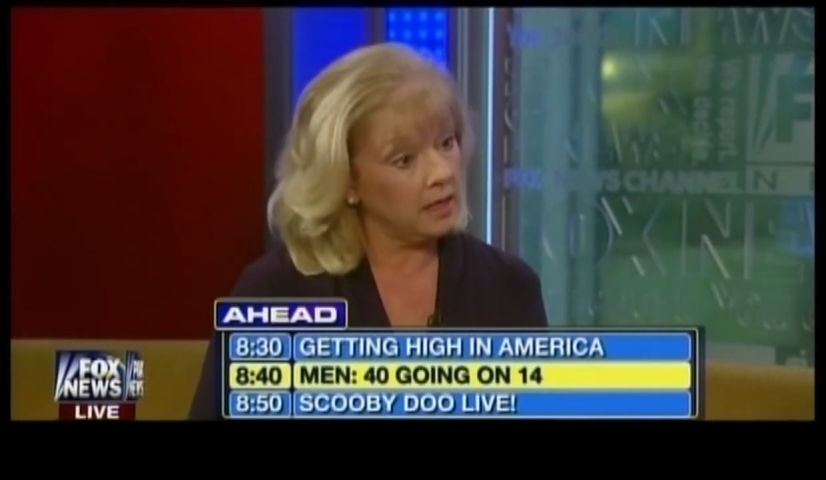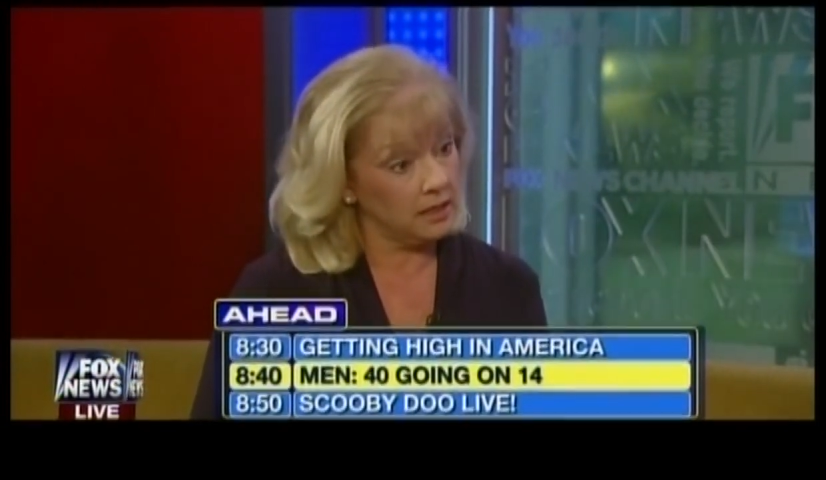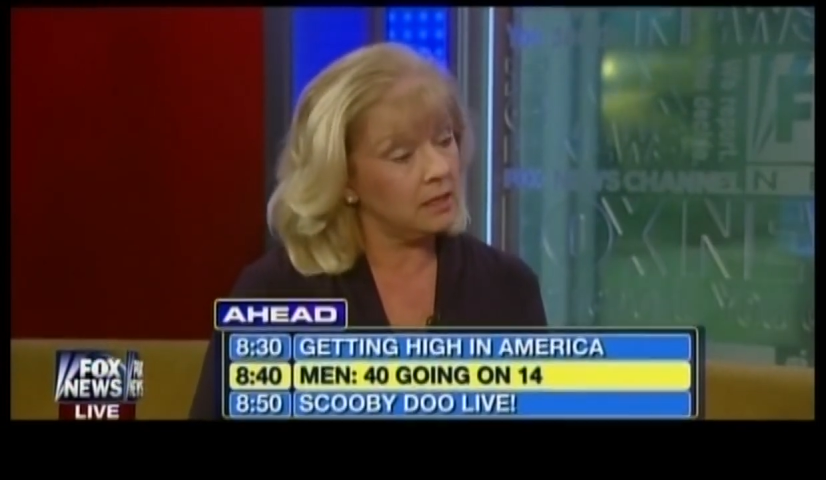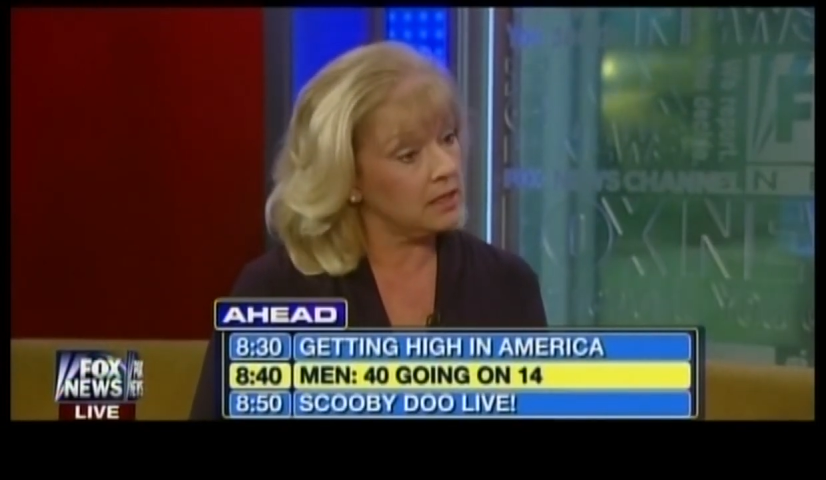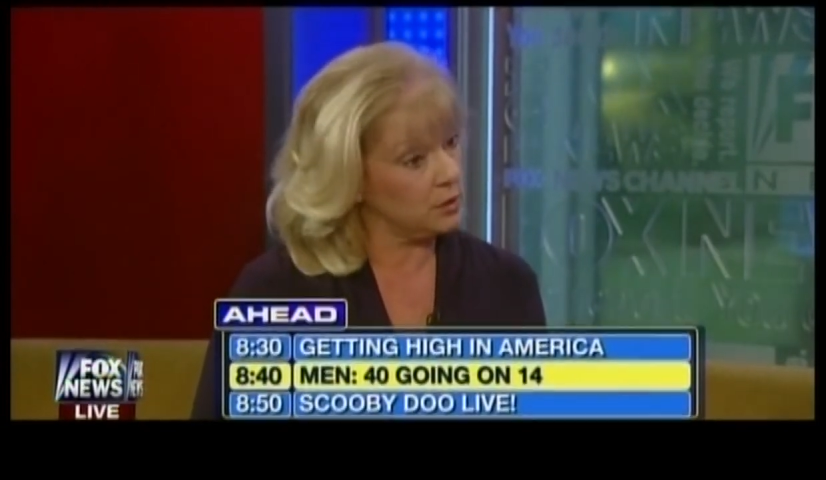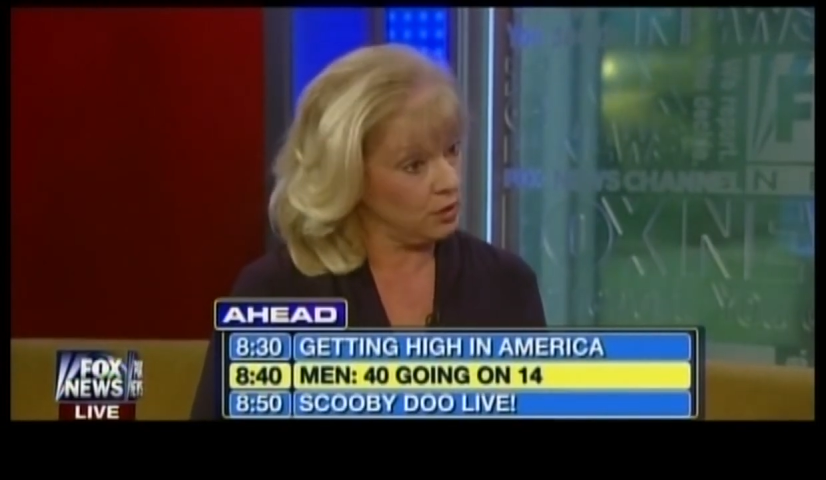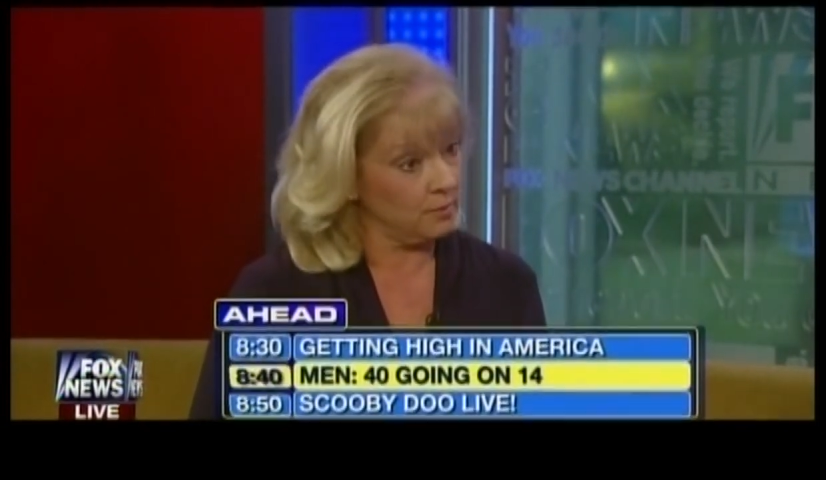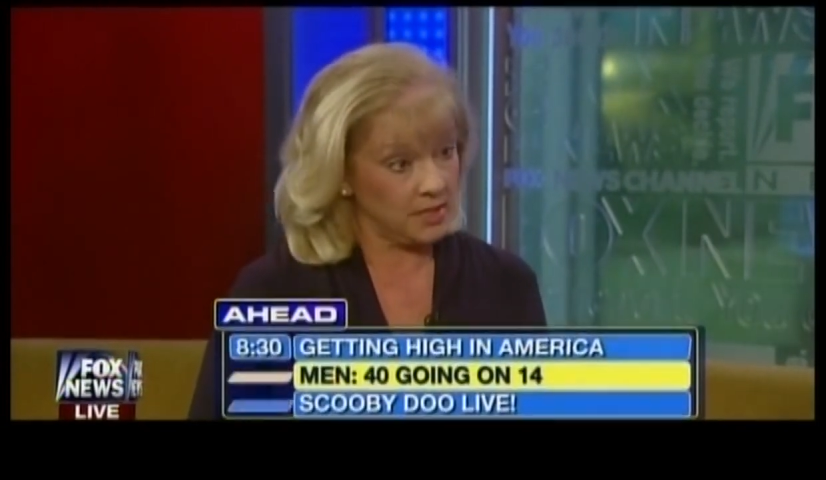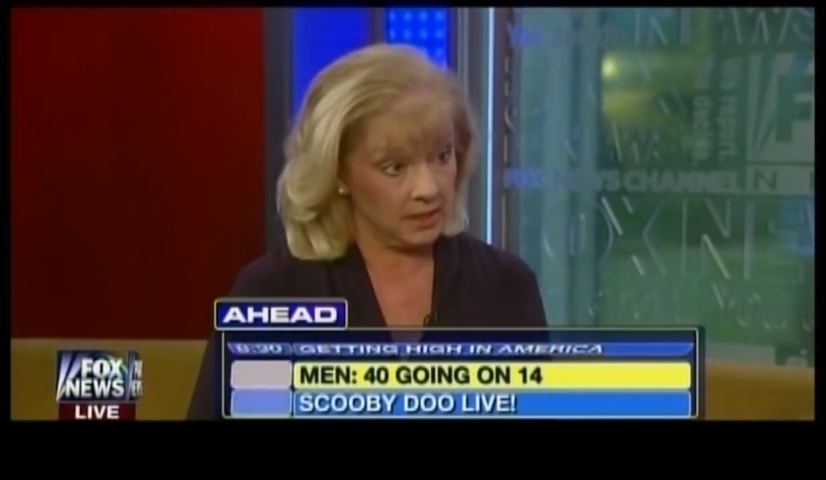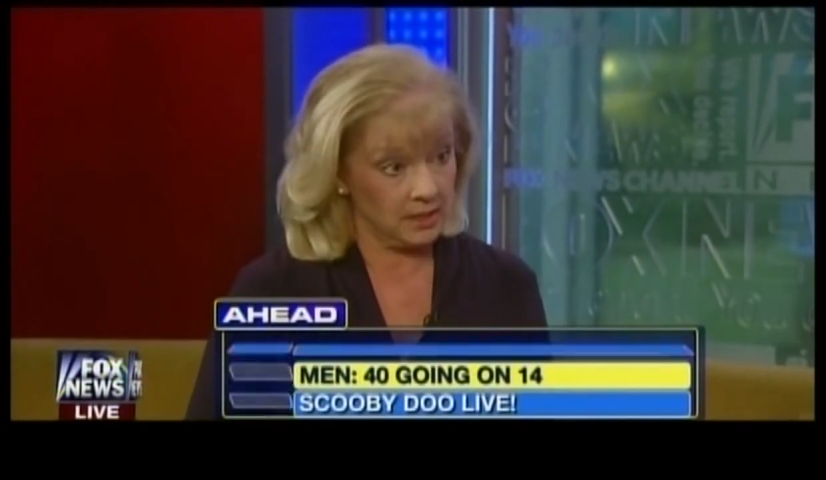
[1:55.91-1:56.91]
in the
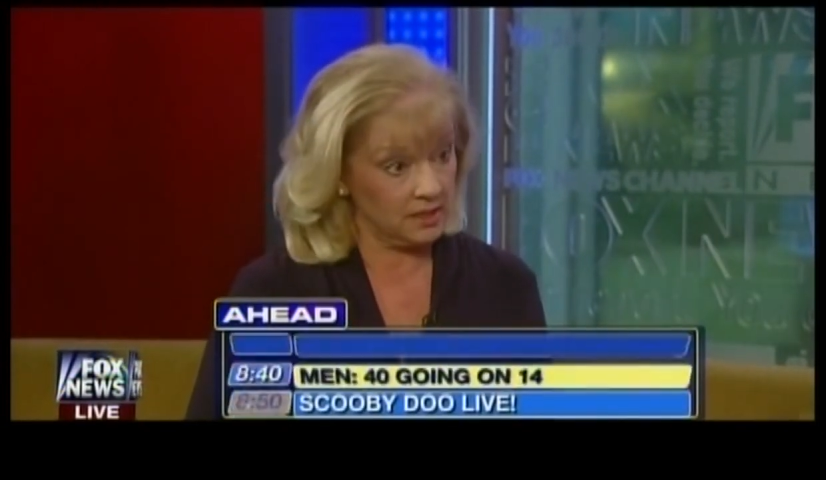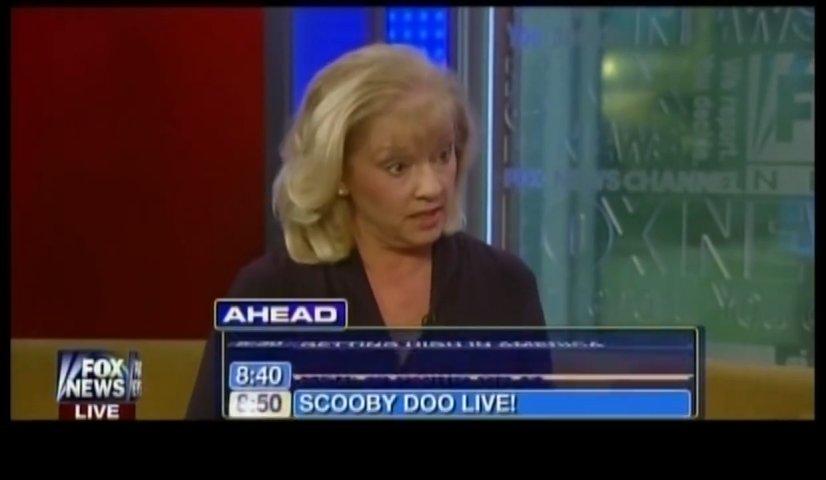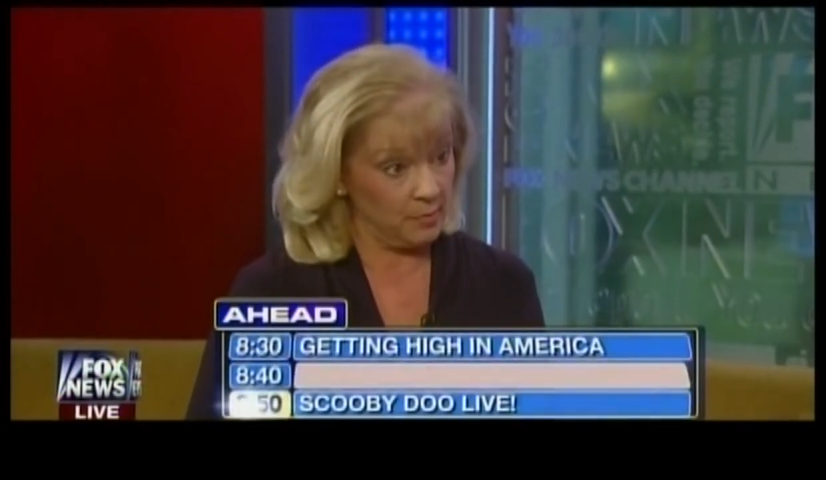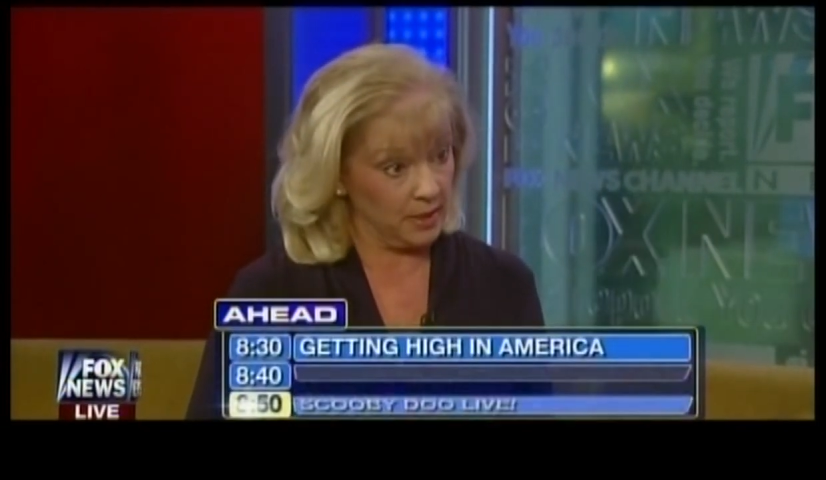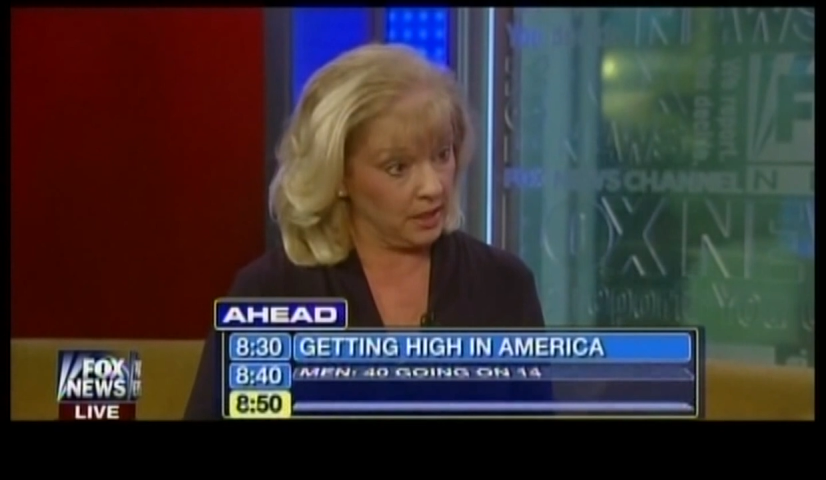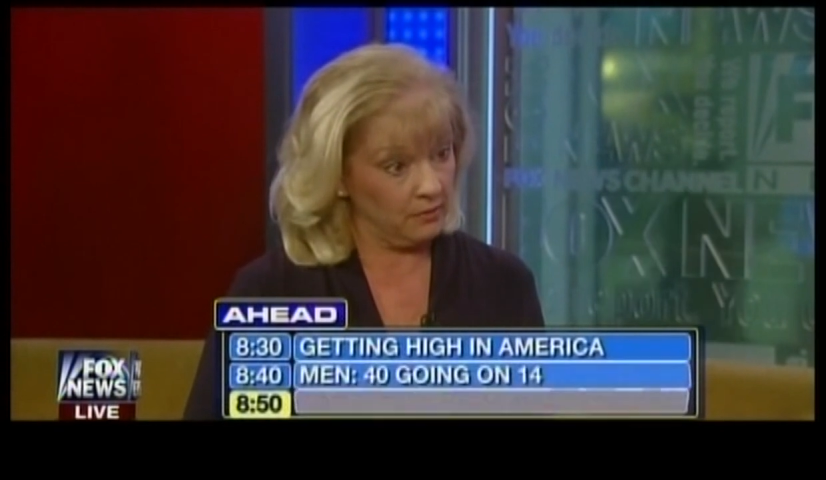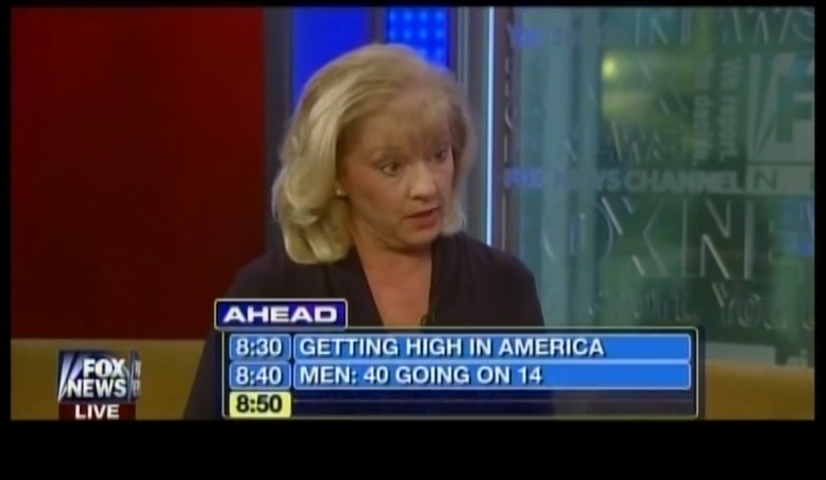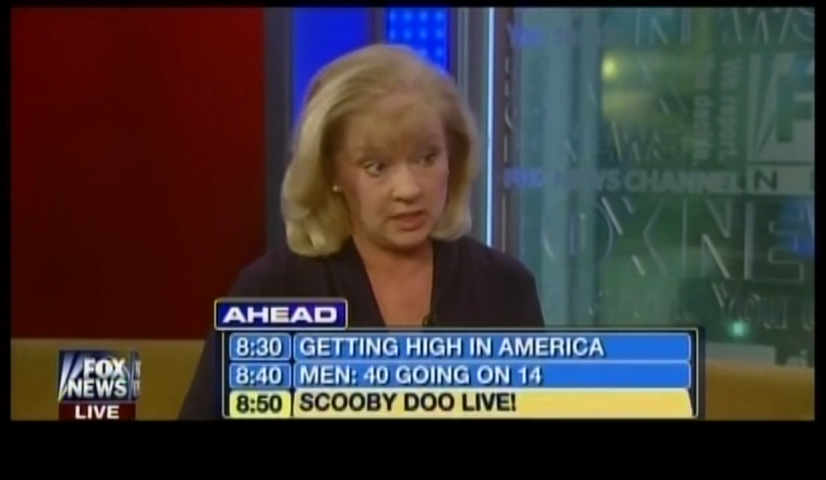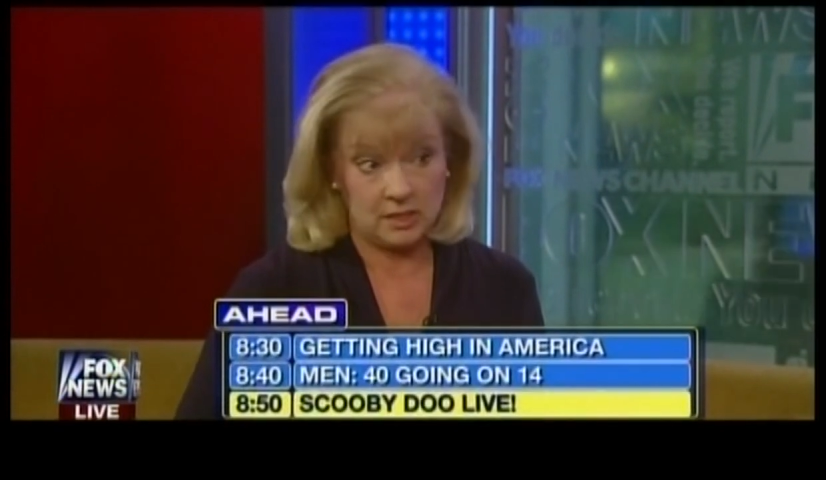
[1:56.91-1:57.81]
circumstances they've been given.